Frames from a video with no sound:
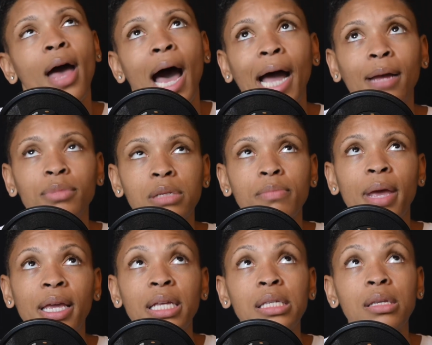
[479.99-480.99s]
I am
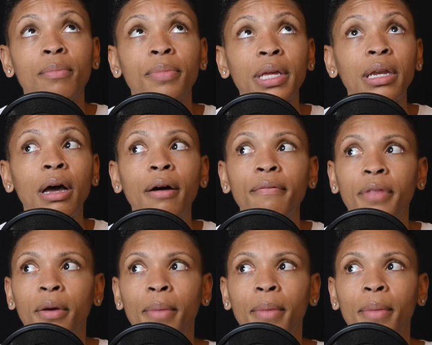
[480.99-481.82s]
making something of them.